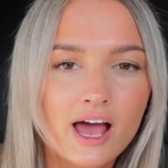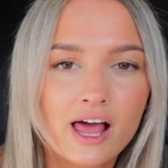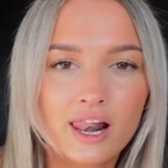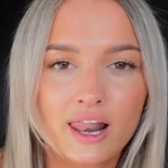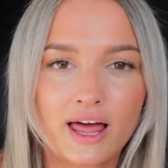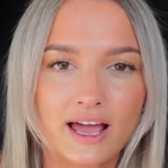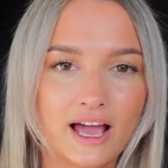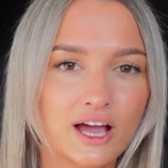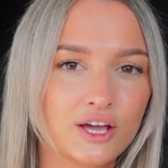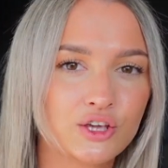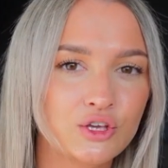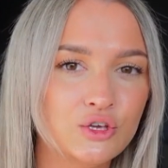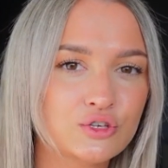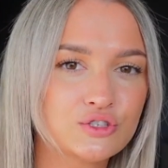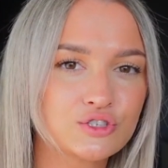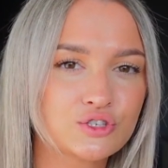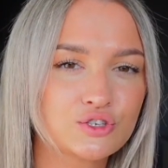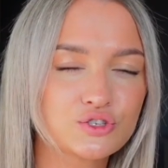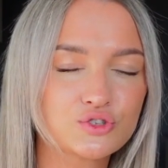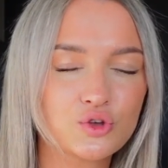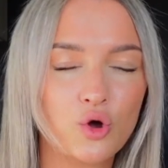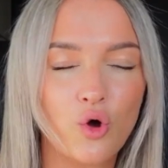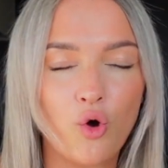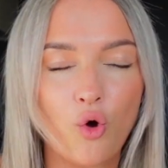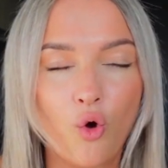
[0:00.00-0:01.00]
like I used to
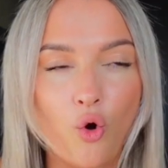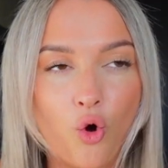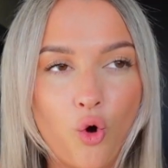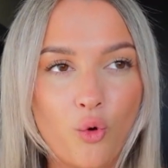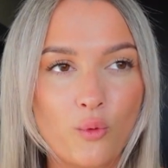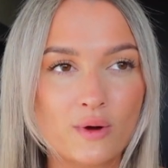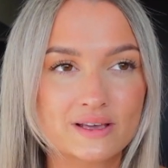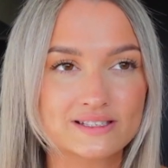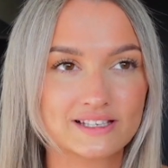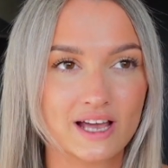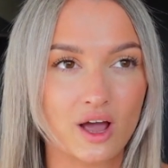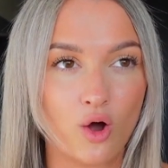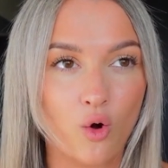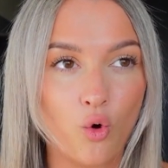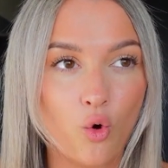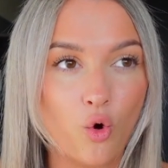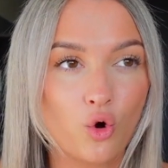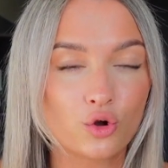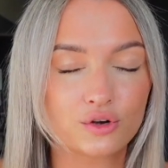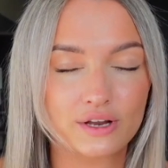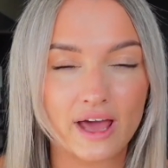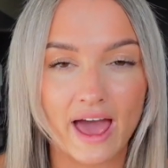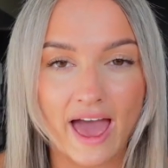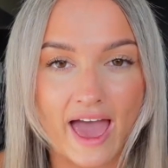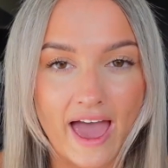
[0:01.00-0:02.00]
just always like
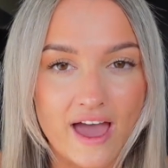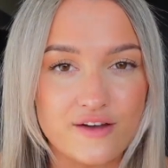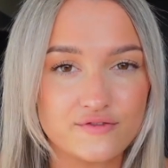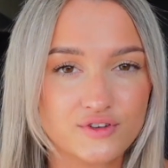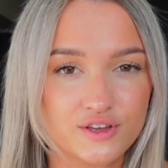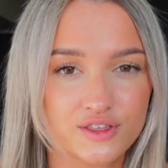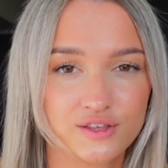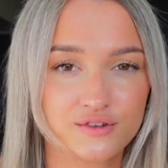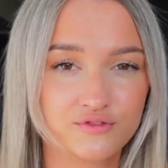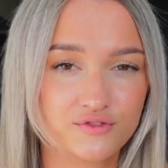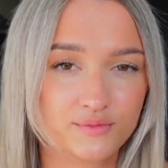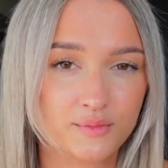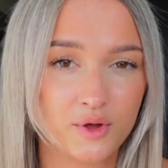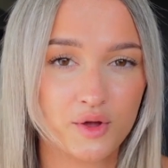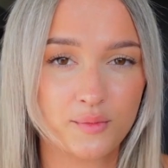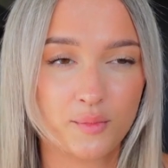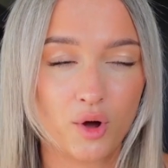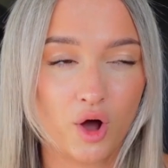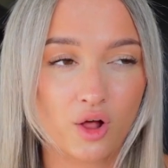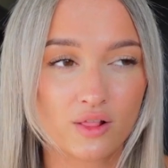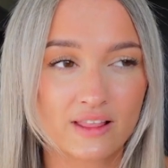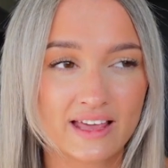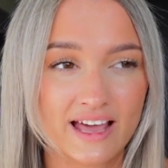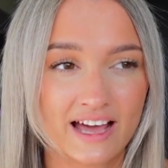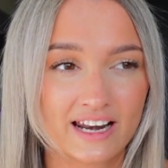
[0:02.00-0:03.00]
order everything from
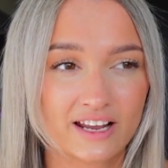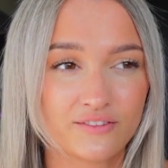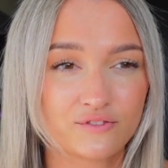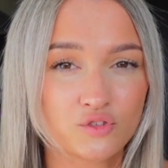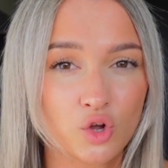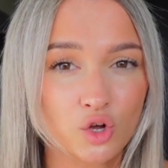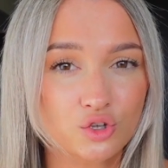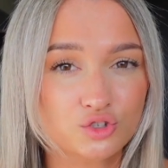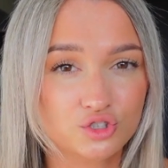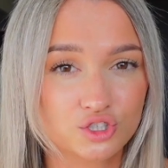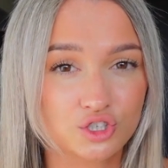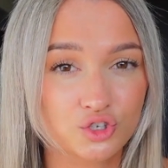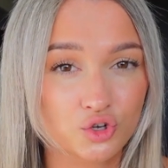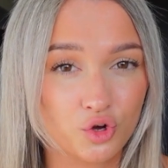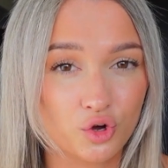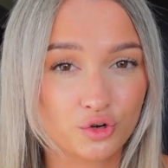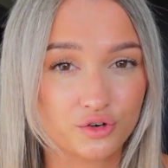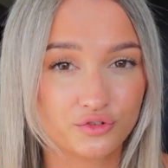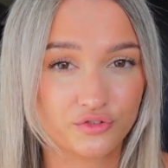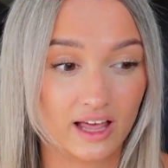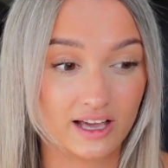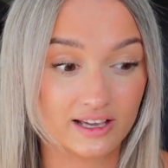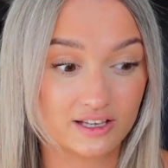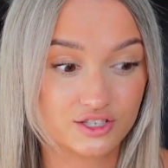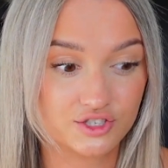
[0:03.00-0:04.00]
Opoly and I've not done an order
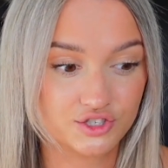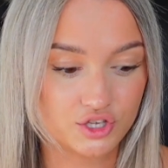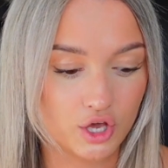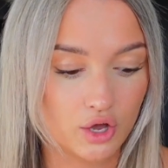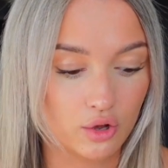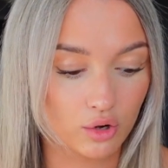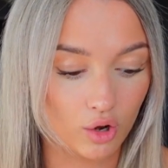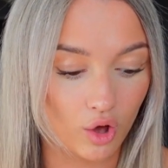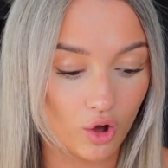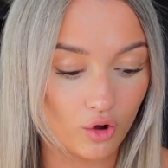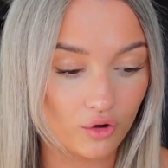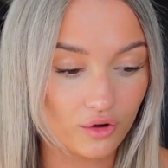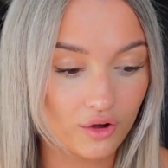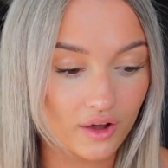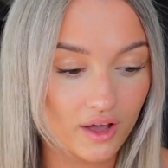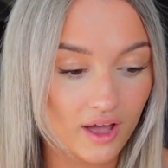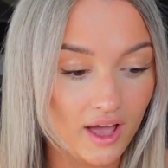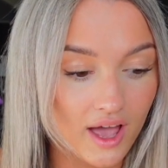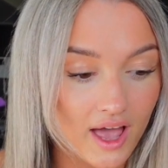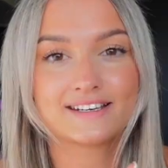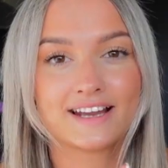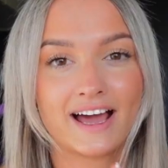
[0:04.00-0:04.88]
for like so long.